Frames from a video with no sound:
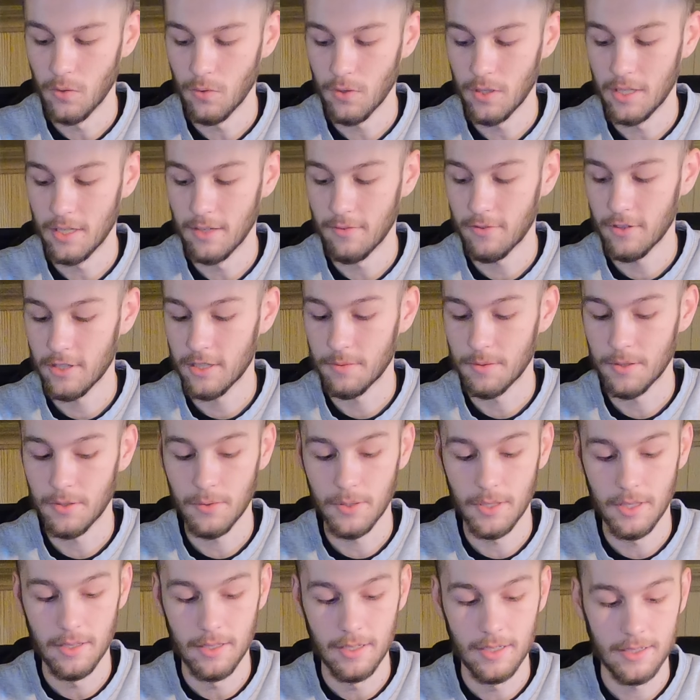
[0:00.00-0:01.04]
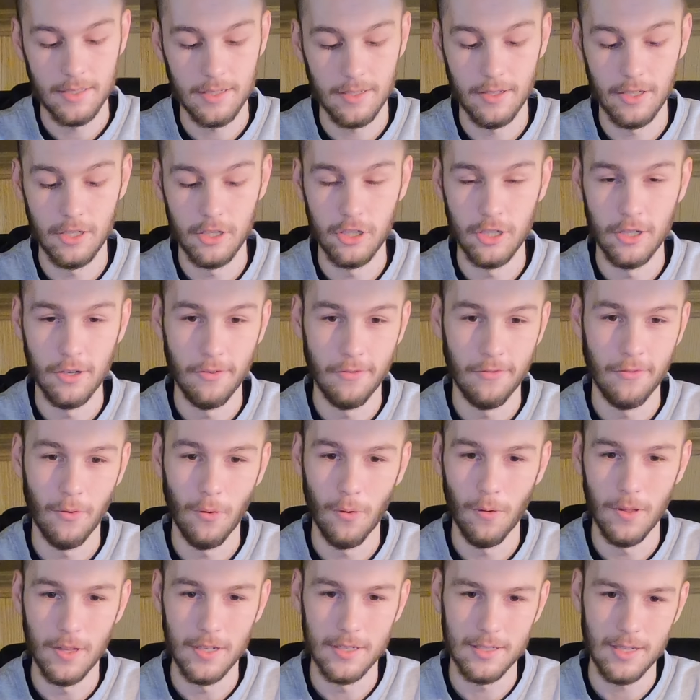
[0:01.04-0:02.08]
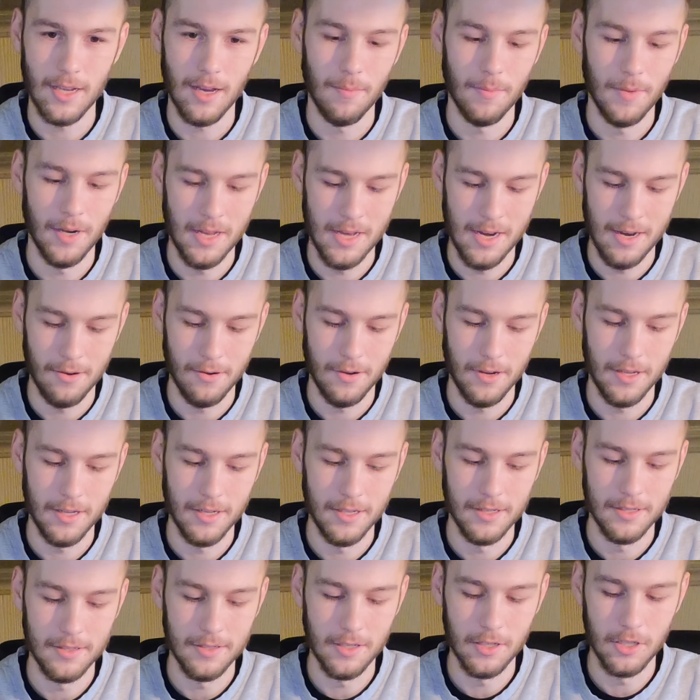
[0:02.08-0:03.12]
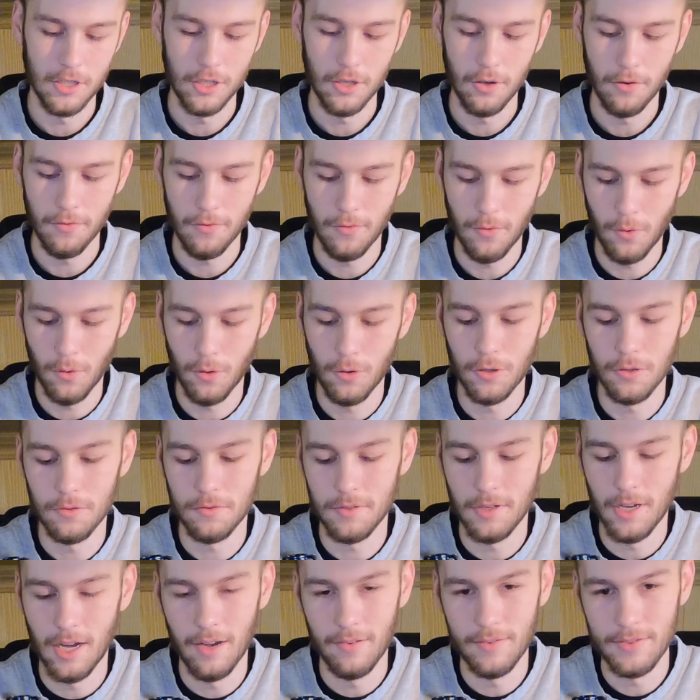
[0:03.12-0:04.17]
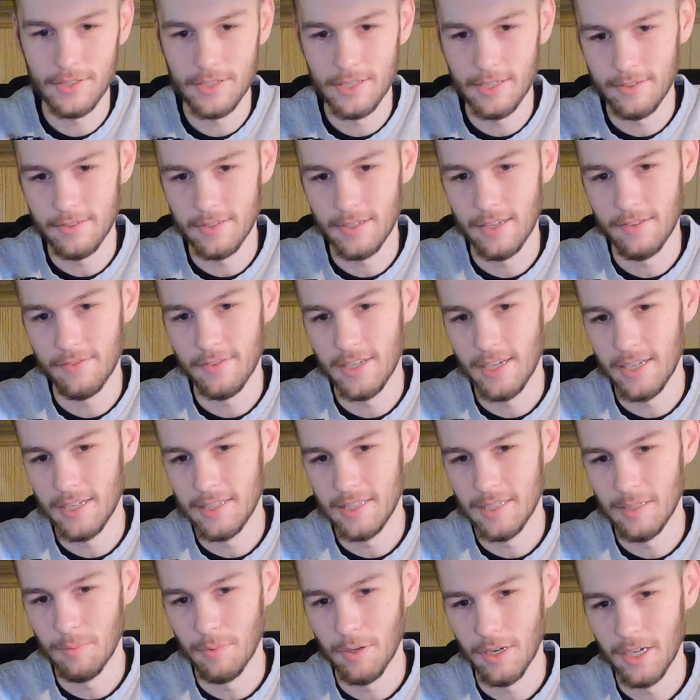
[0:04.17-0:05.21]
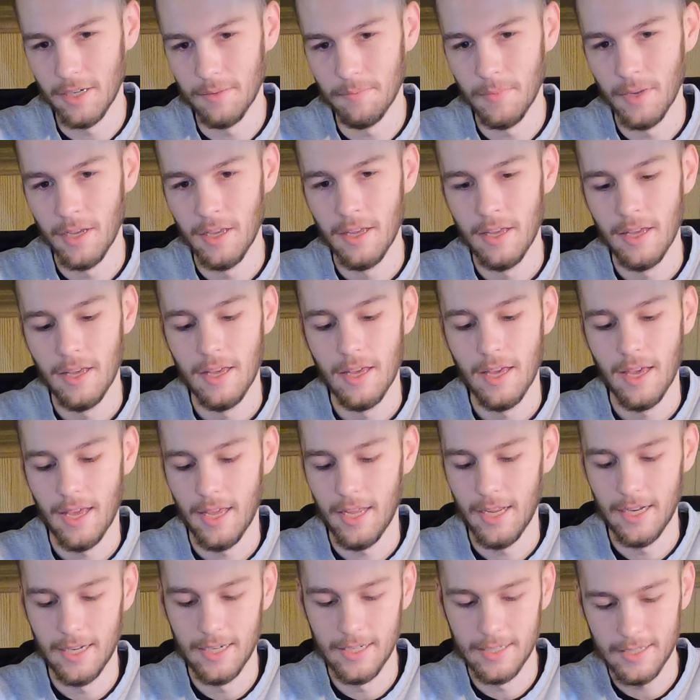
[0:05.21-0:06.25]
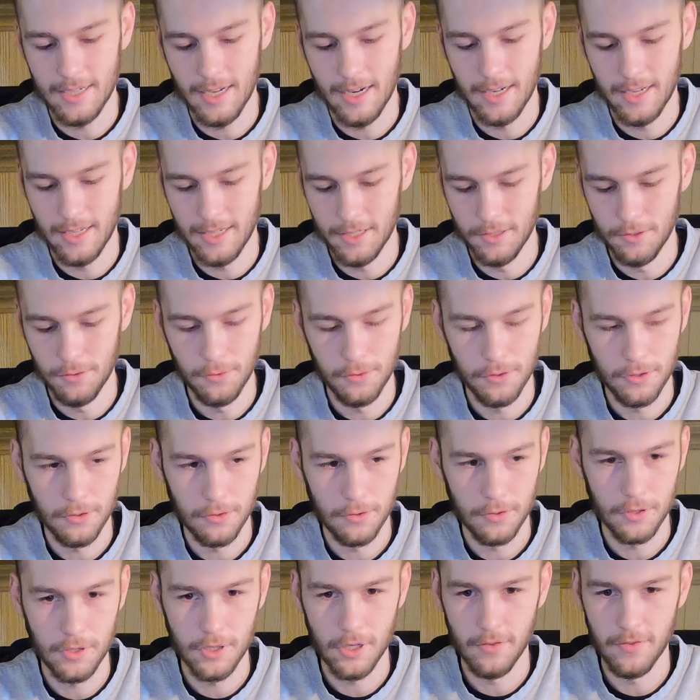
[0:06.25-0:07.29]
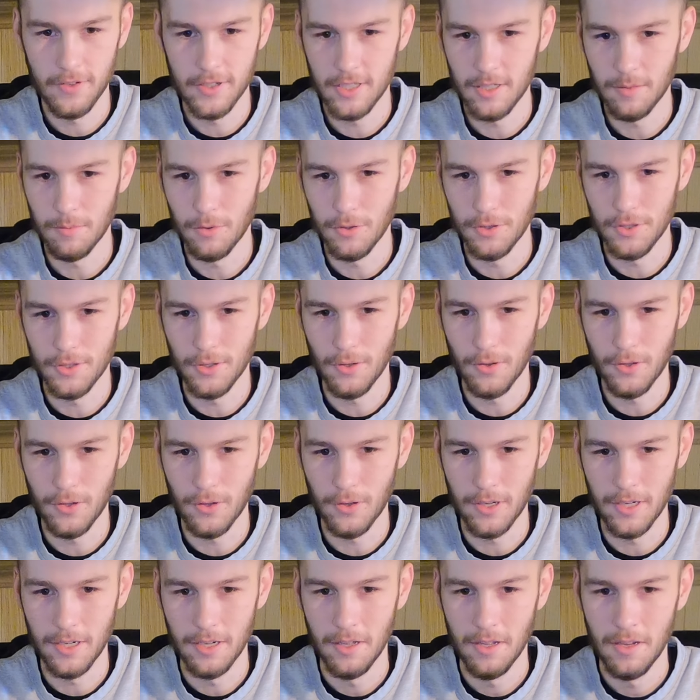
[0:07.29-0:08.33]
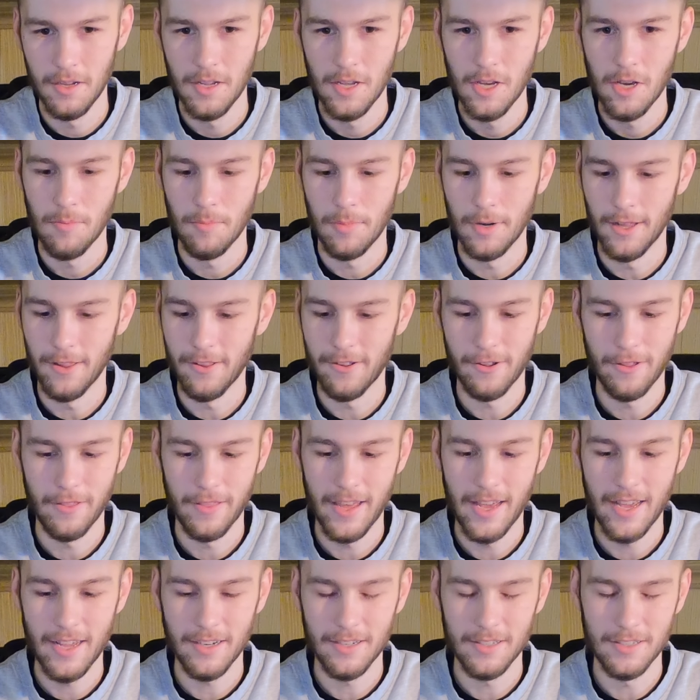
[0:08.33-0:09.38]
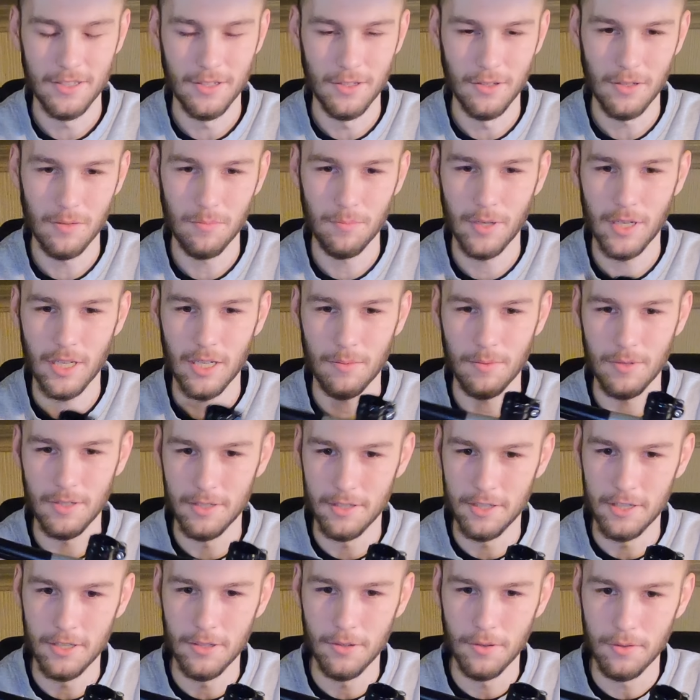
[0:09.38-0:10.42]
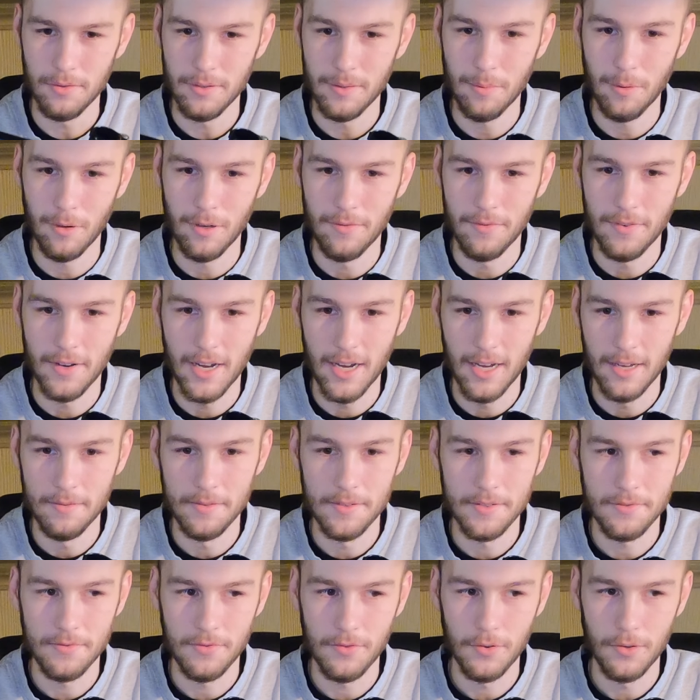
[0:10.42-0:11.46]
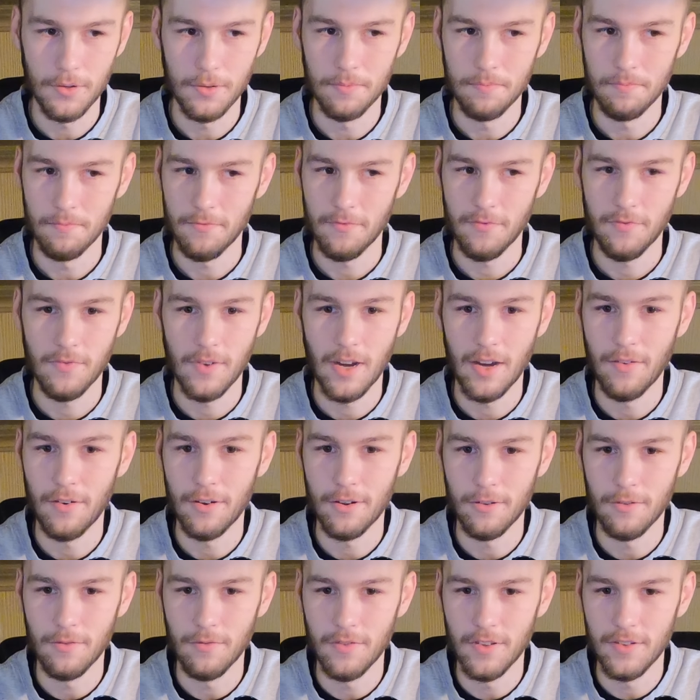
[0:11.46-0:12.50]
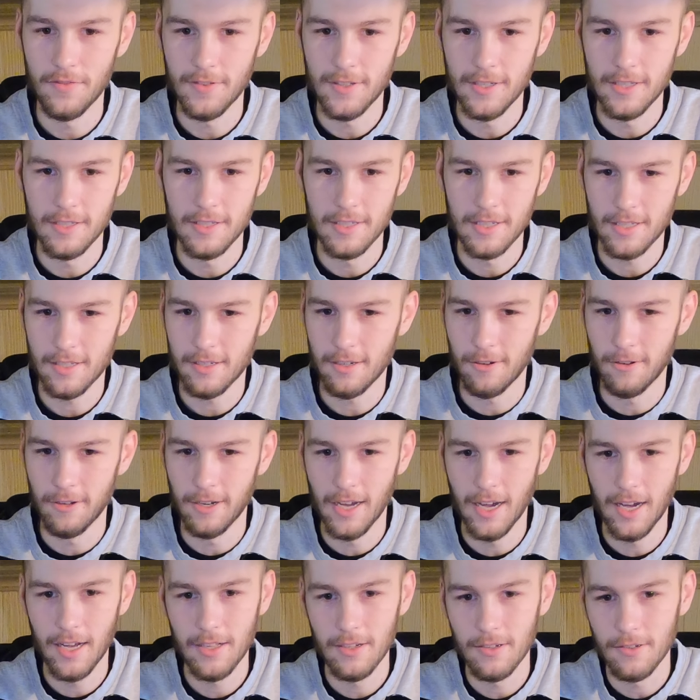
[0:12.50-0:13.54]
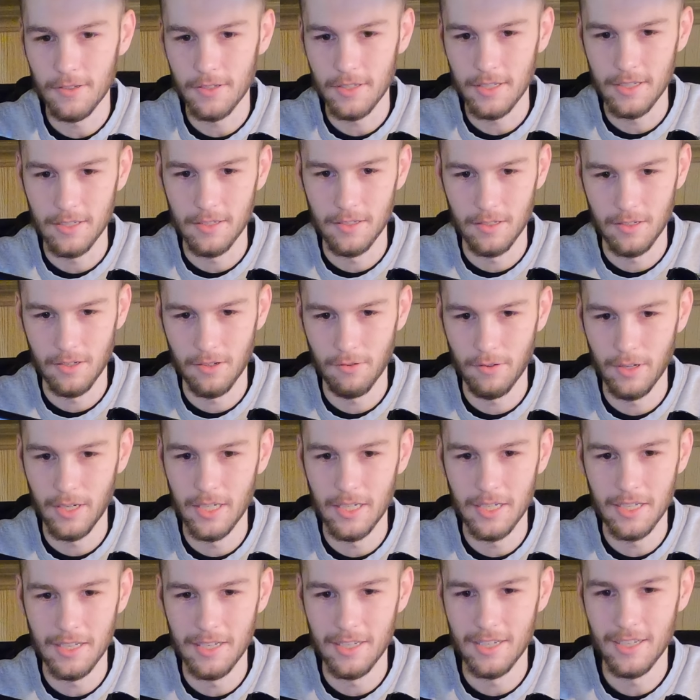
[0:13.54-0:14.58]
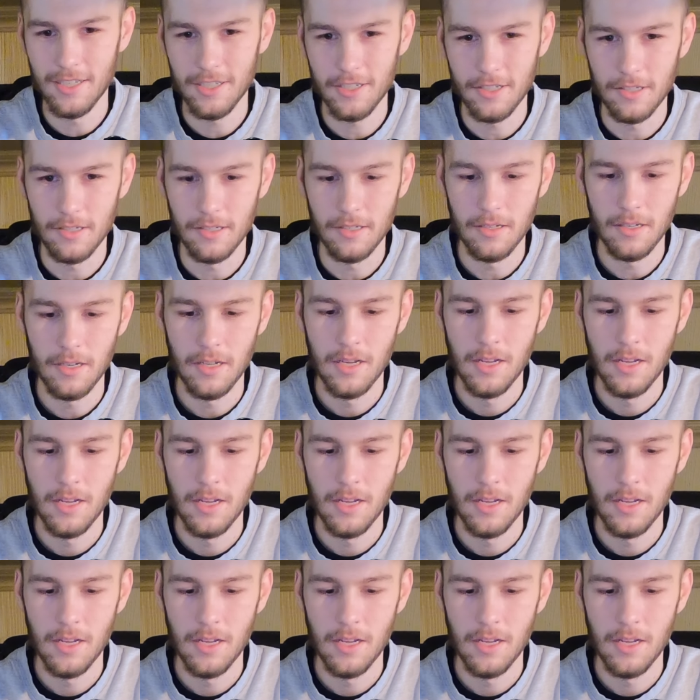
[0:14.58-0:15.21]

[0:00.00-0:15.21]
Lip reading: only difference between this and the Geo 4 that's coming out is the Geo 4 obviously doesn't have the AT pipe and it's got a user serviceable solenoid. But other than that, you can pick up these Geo 3.5s for $550, $600 in great condition,